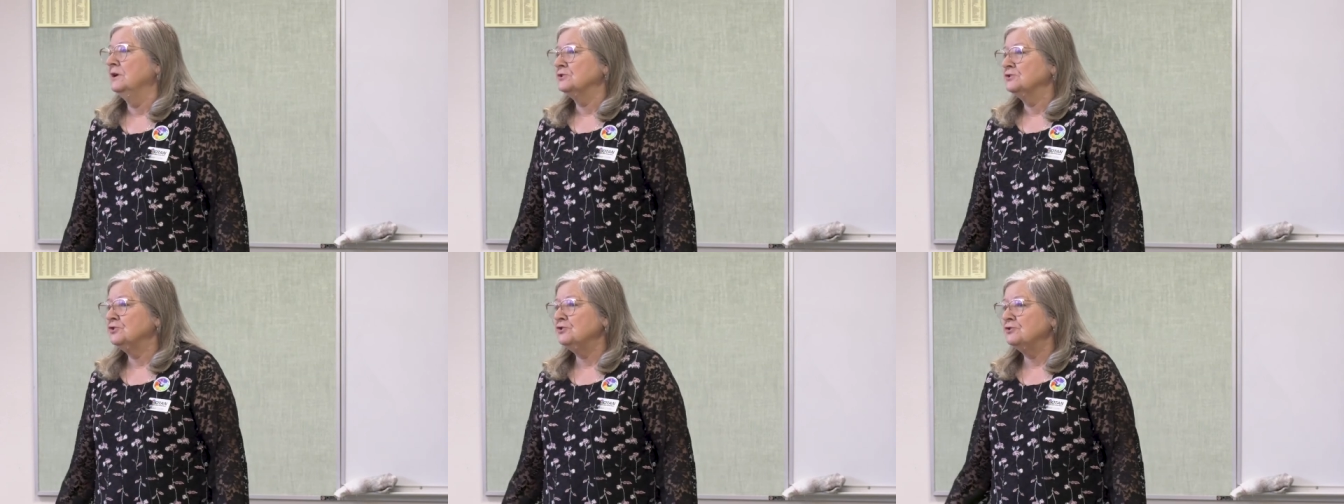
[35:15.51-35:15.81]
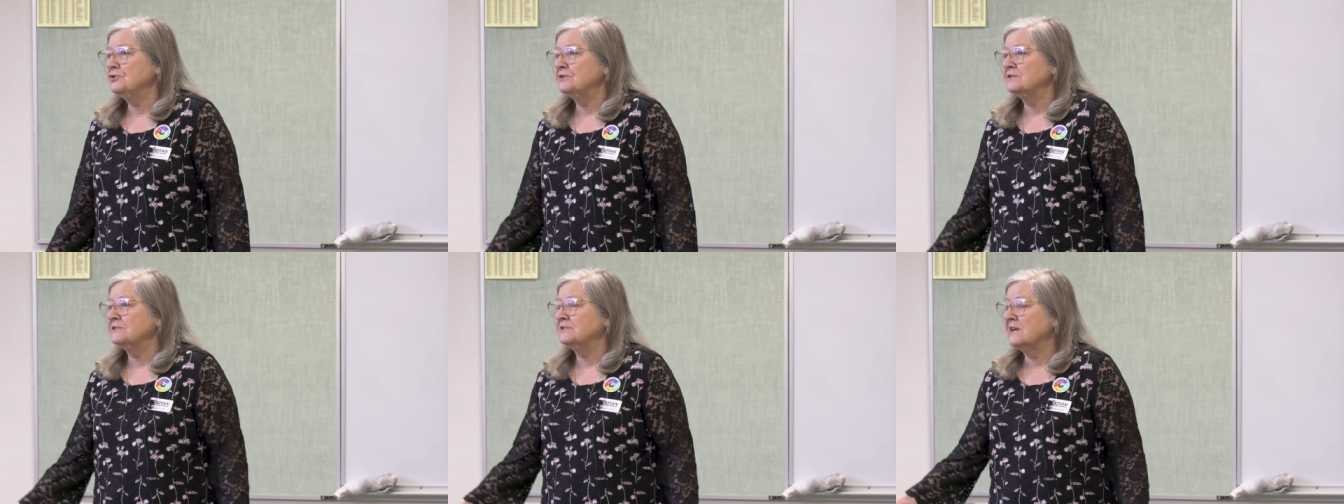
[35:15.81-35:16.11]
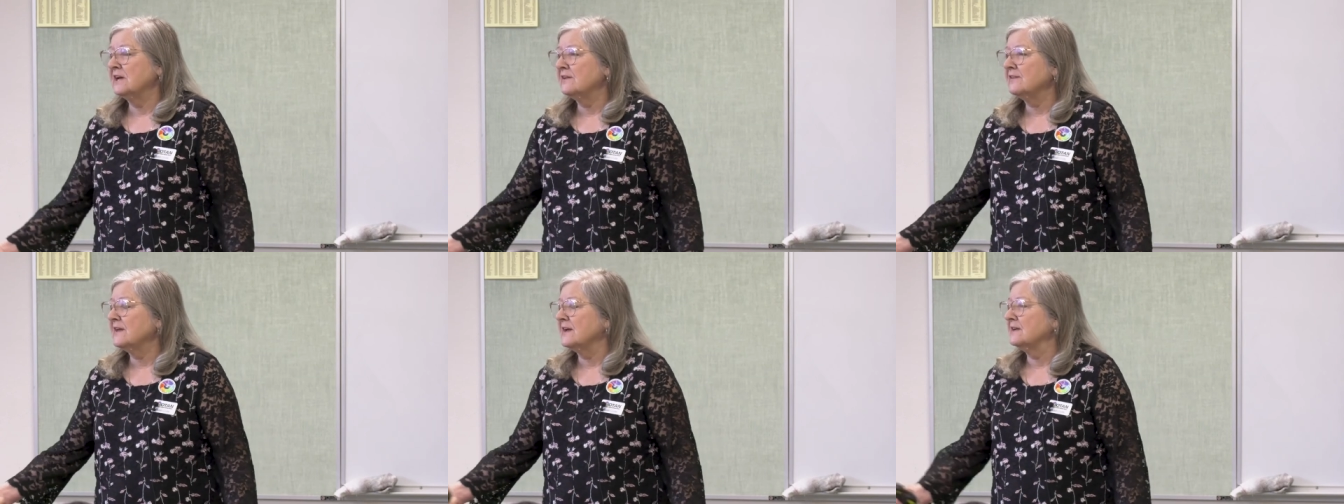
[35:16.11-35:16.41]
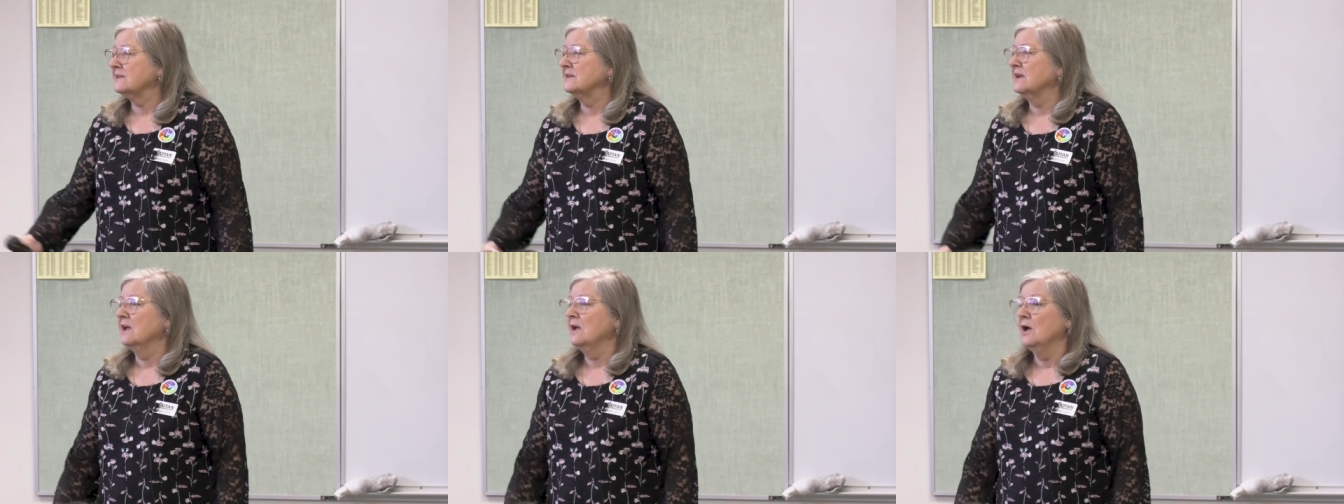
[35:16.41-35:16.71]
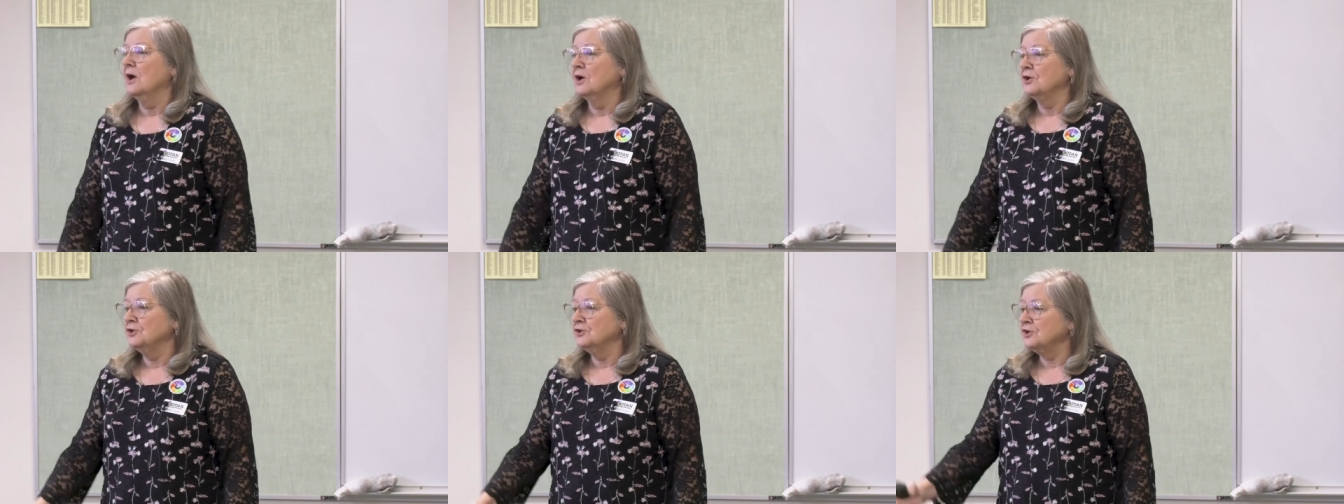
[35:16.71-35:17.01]
So you can tell that
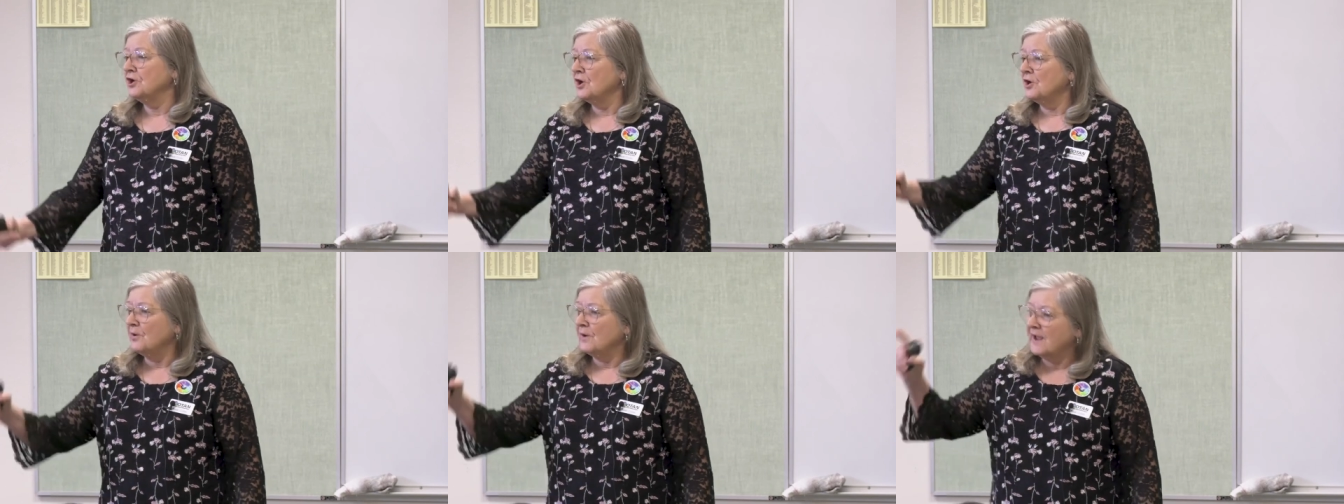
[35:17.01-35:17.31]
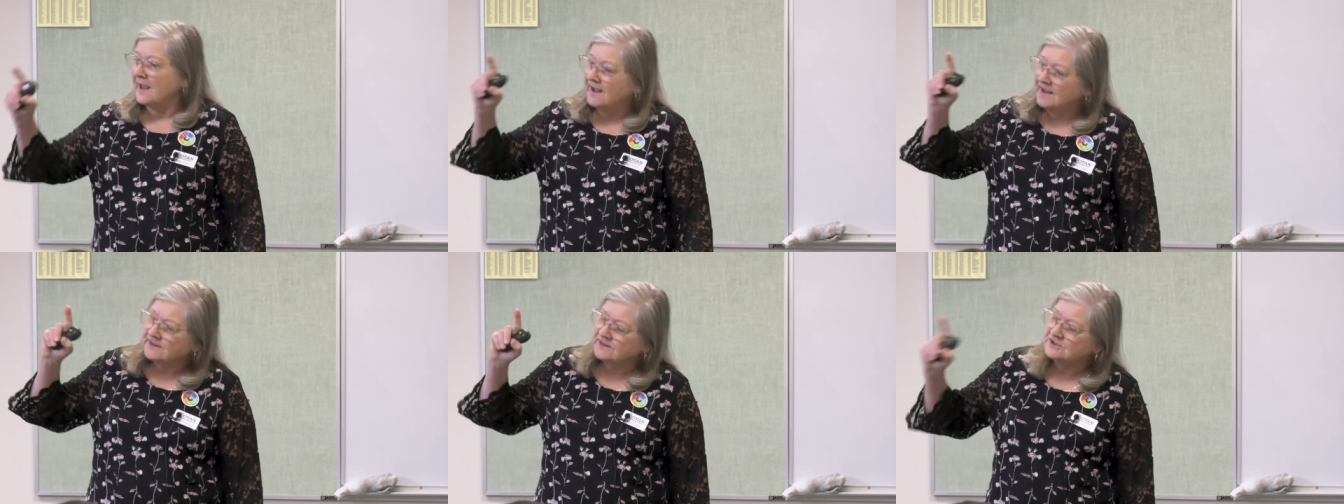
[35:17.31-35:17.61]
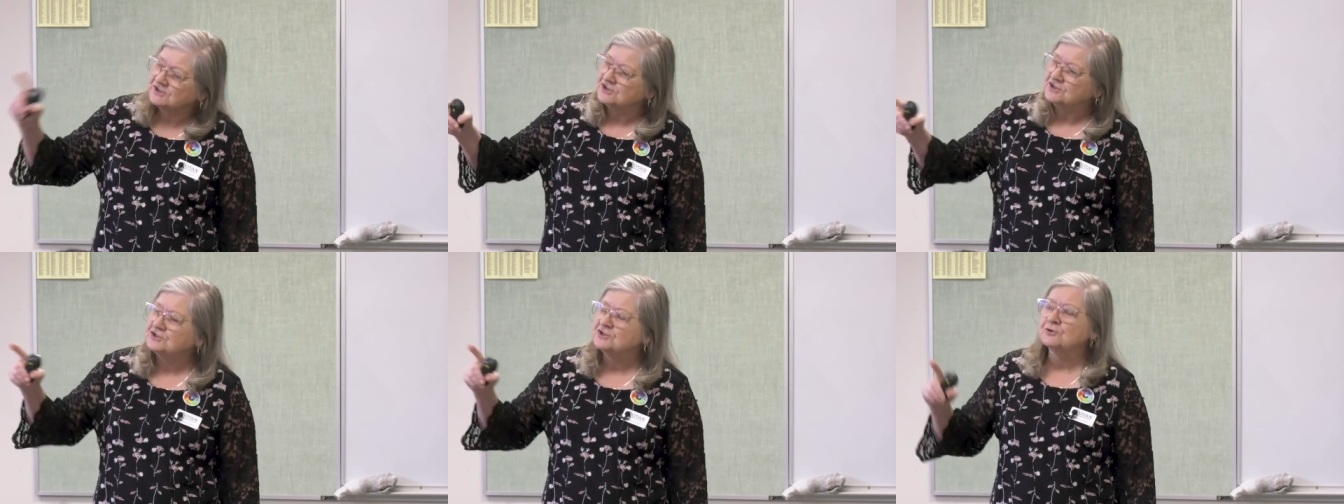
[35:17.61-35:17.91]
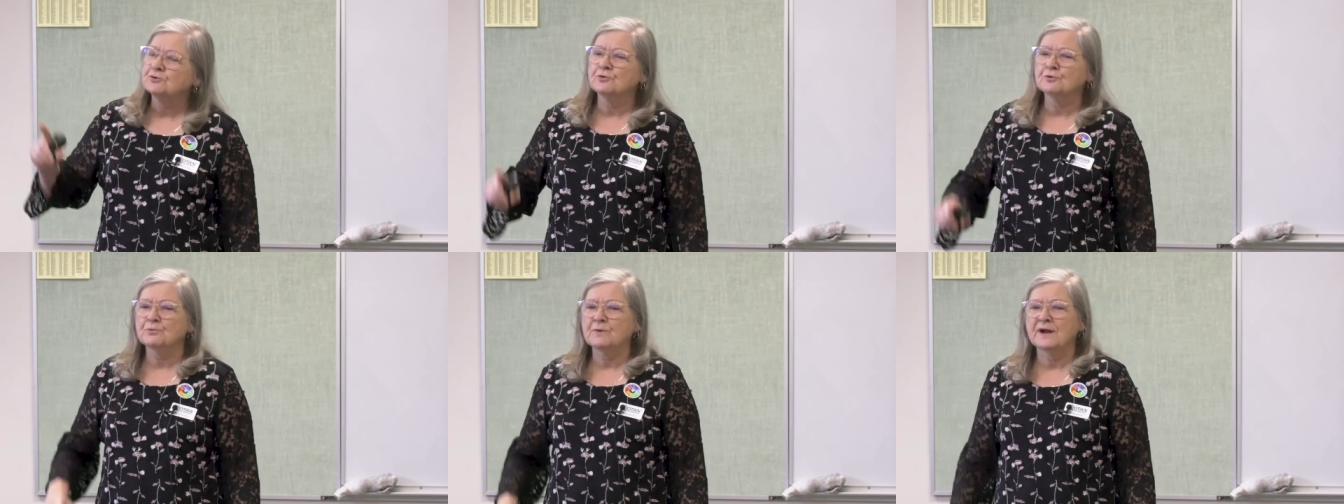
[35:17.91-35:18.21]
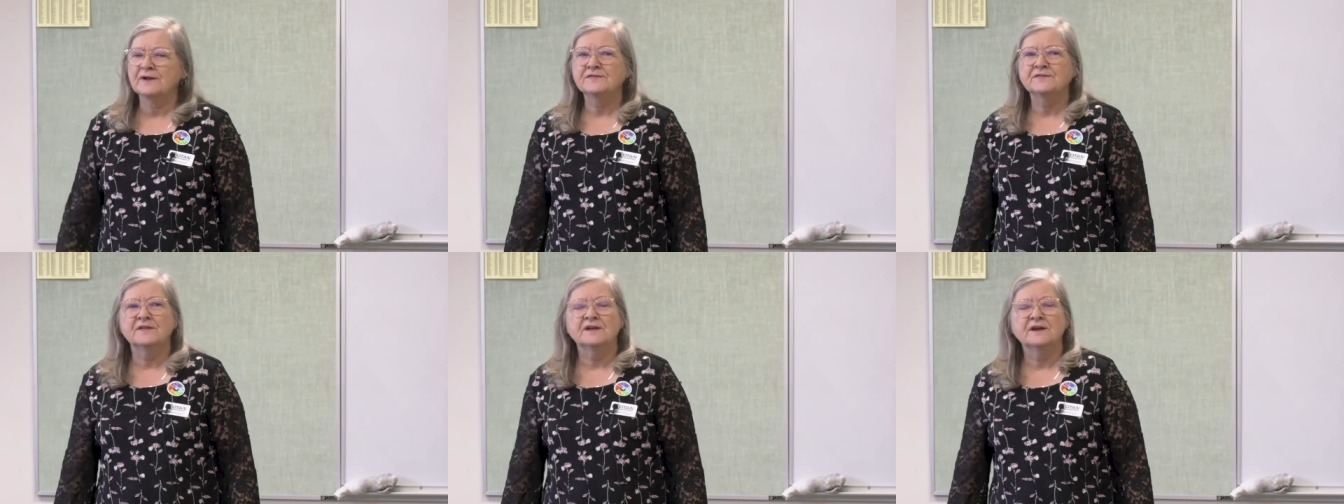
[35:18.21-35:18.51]
you know, hey, there's a school
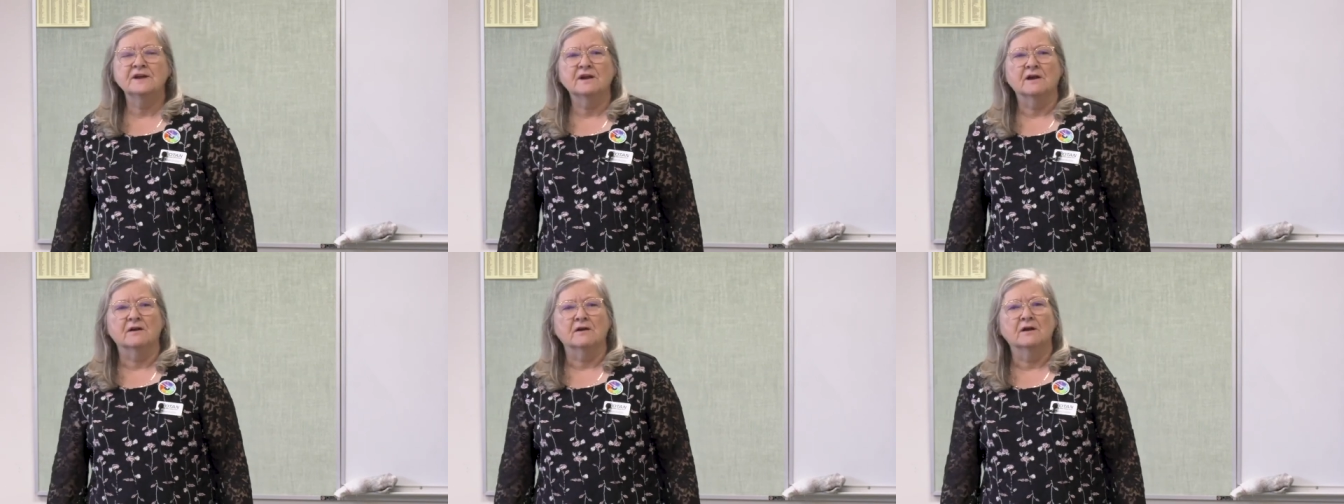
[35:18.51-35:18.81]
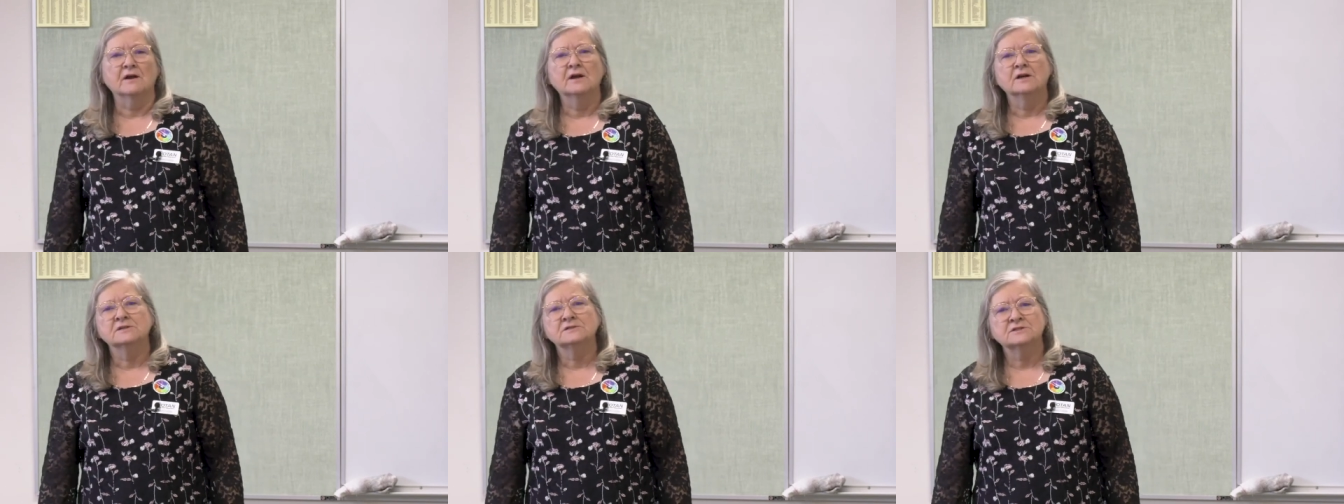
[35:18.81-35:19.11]
right there.